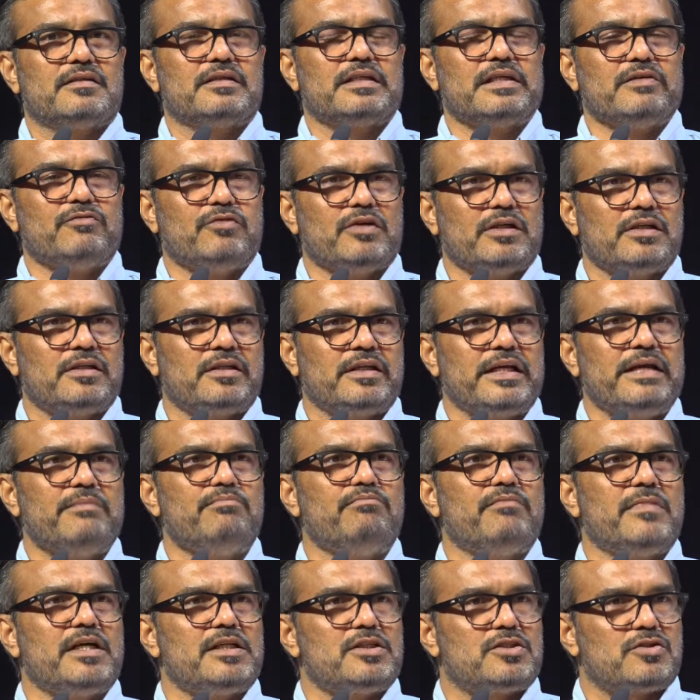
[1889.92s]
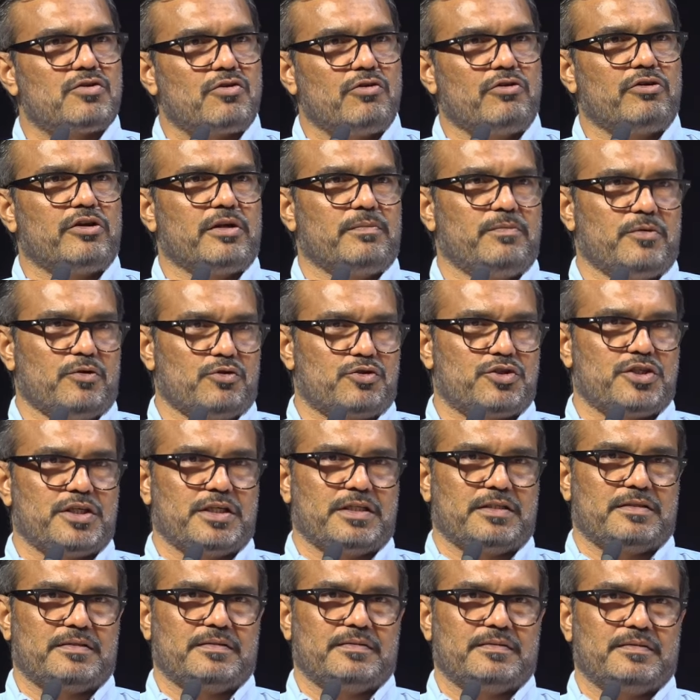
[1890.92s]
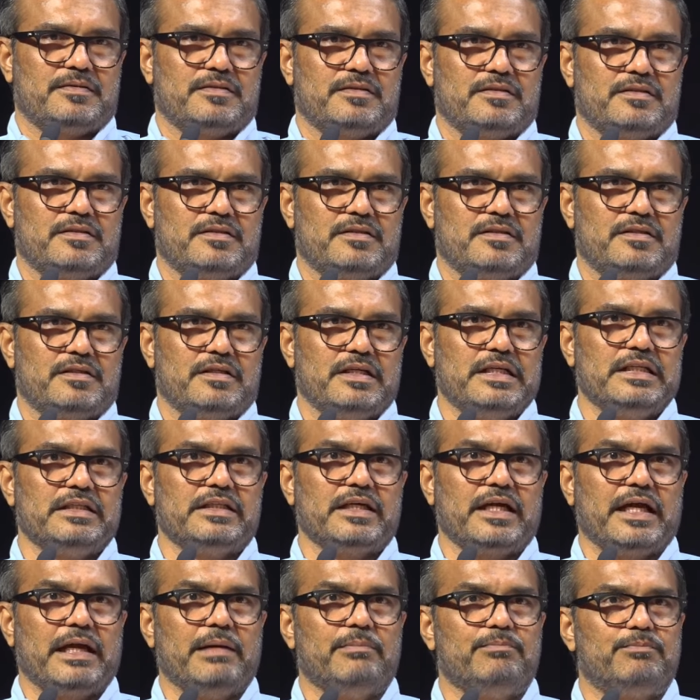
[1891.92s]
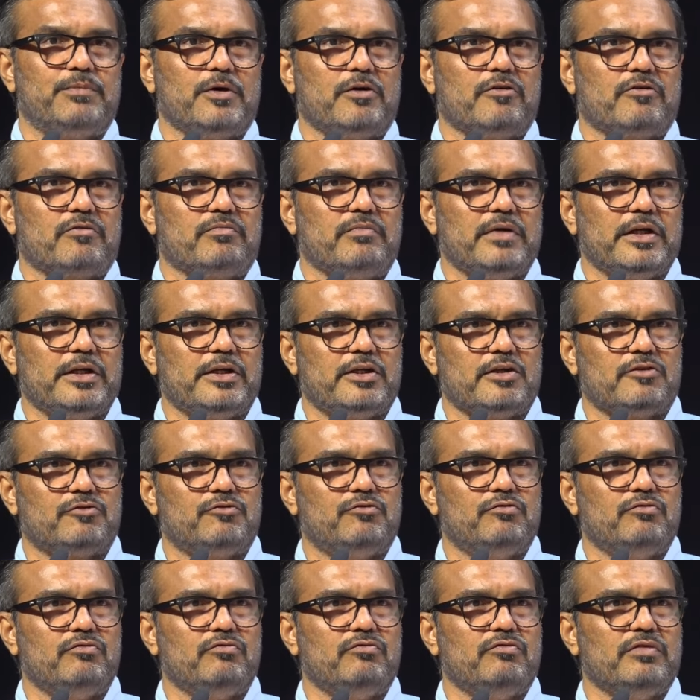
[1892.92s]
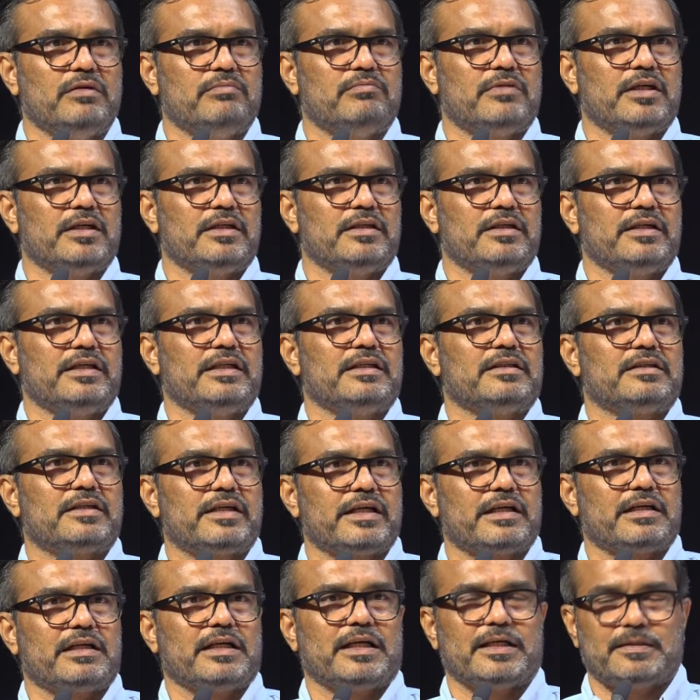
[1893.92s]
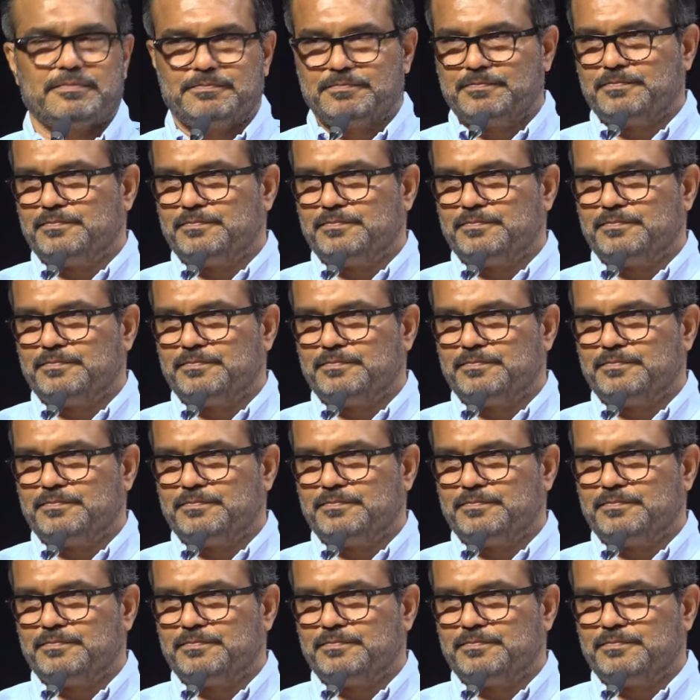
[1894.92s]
given immense contribution in the empowerment of women in Kerala.